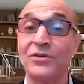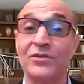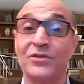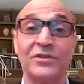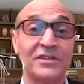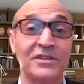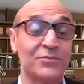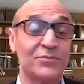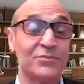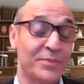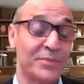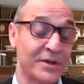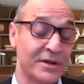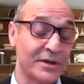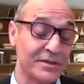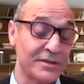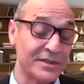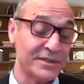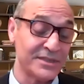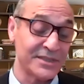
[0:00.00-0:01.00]
We do these
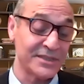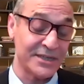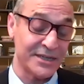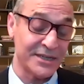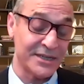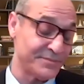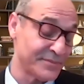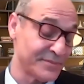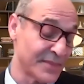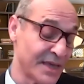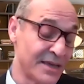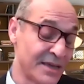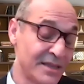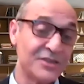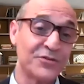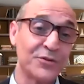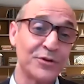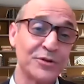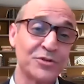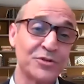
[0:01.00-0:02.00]

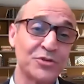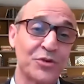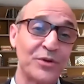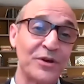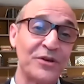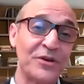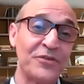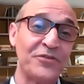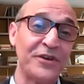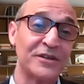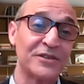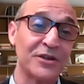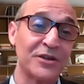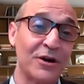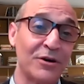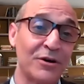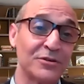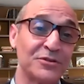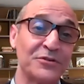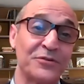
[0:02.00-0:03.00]
these virtual career
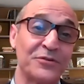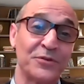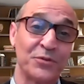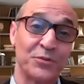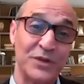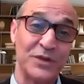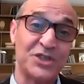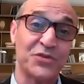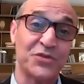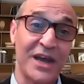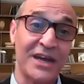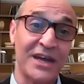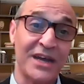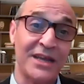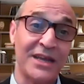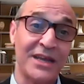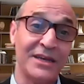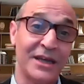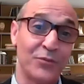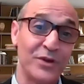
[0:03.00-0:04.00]
fairs also for
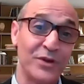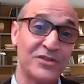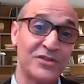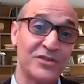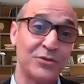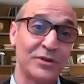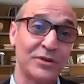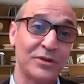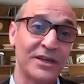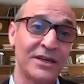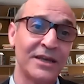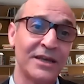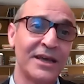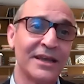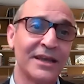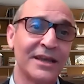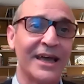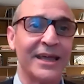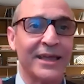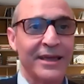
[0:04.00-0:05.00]
retraining and retooling.
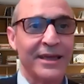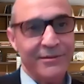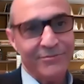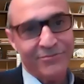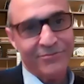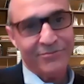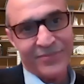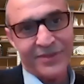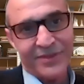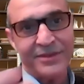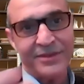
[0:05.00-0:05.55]
Like,